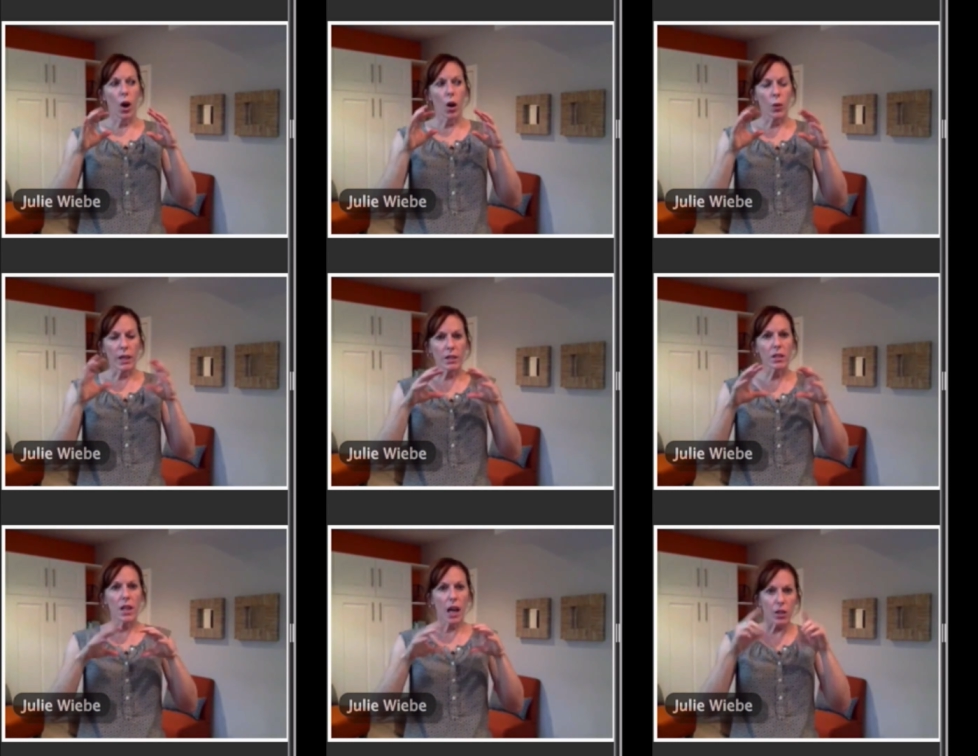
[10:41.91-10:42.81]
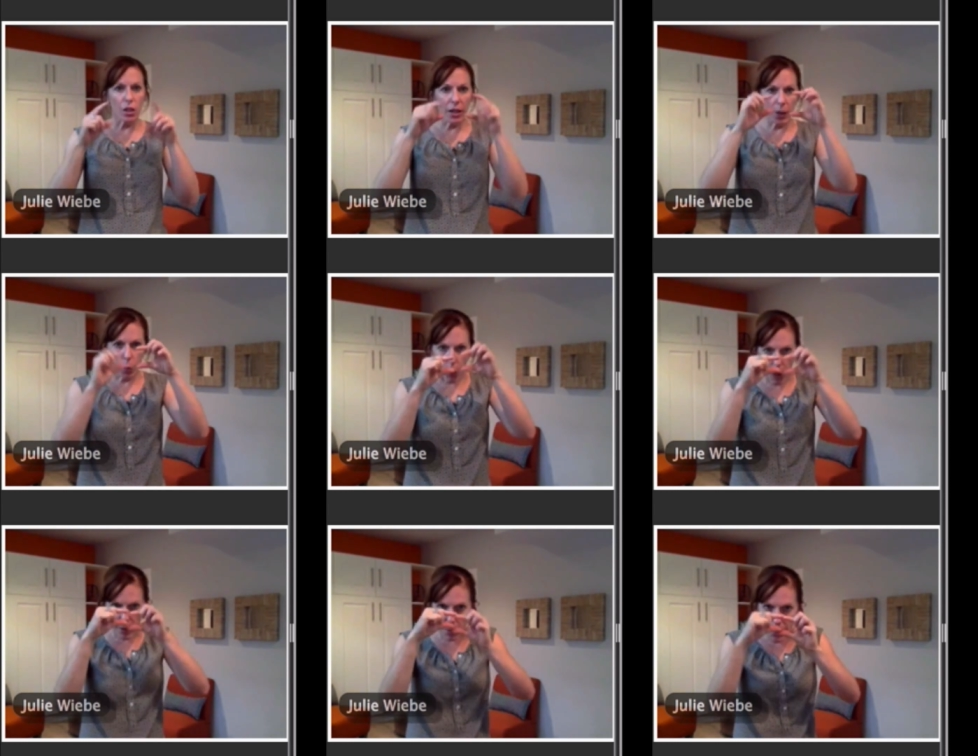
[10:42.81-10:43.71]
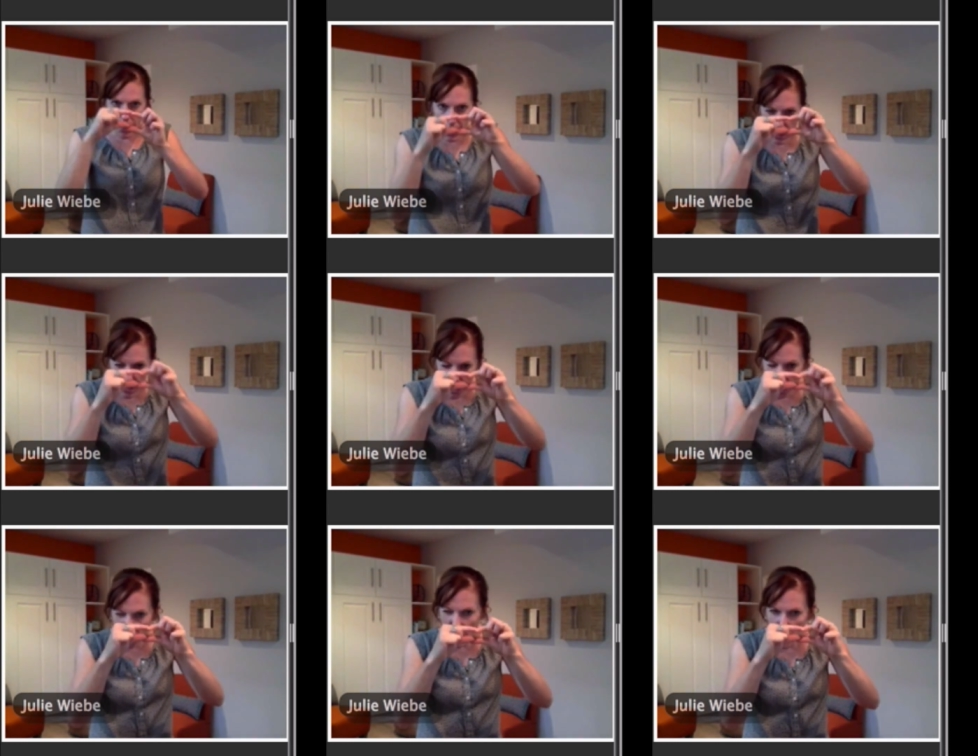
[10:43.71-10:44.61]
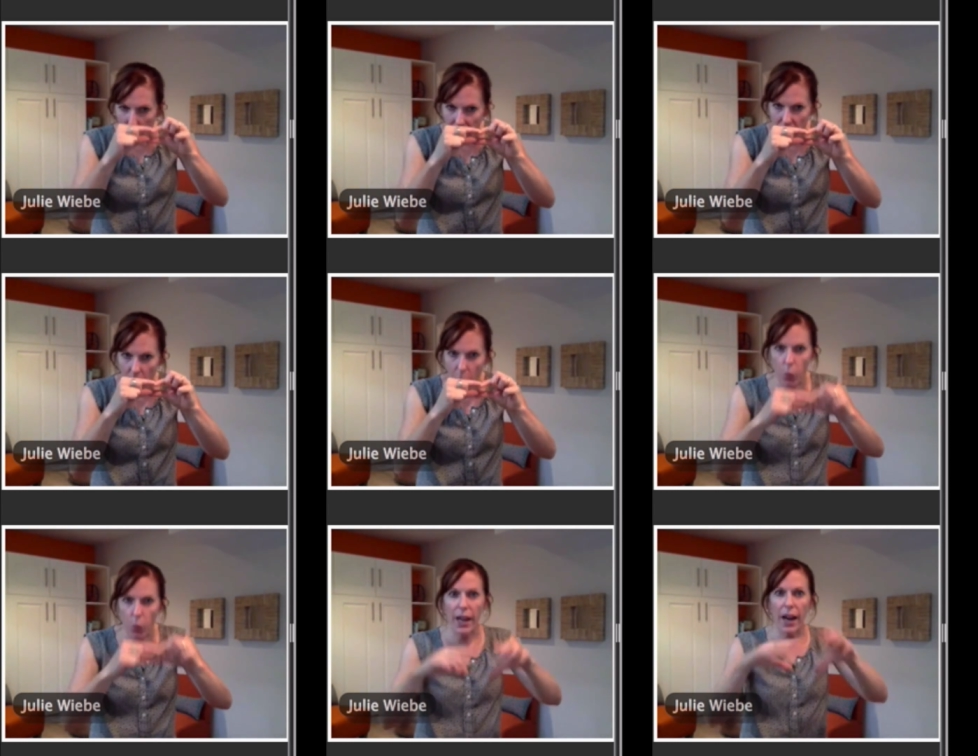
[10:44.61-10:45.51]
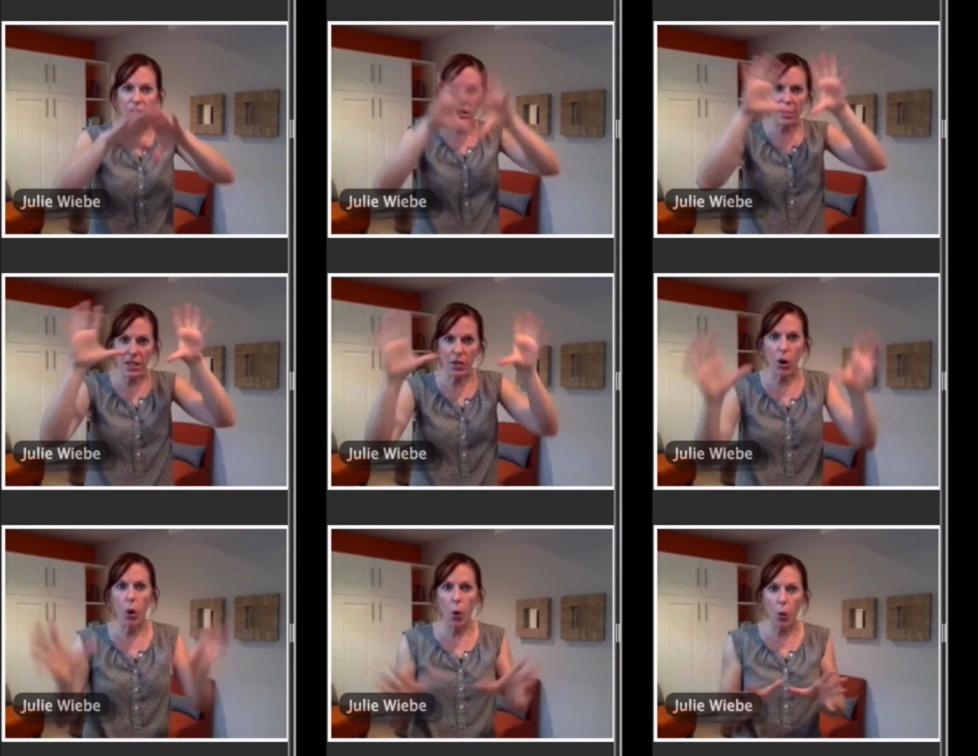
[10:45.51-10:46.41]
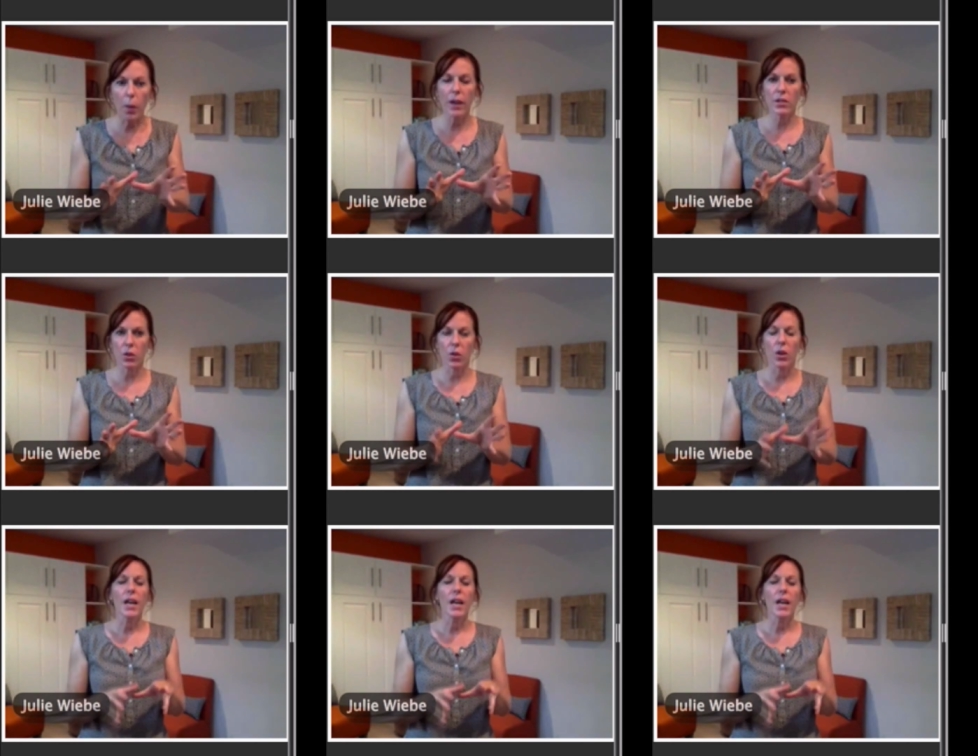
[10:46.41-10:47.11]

We need to not look at one piece of this puzzle. We have to see the whole puzzle